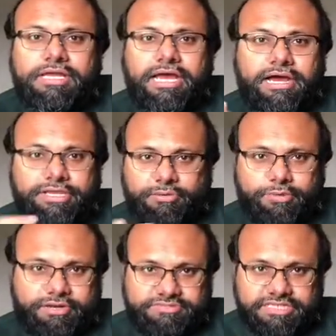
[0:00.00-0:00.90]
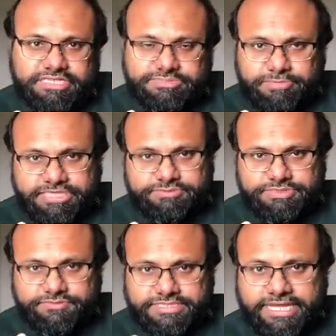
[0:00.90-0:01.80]
whatever the list price
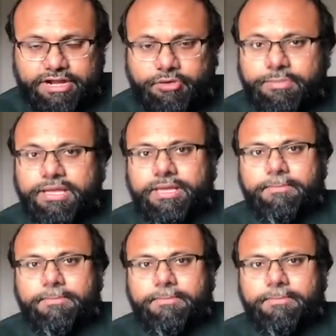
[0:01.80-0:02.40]
was for that home.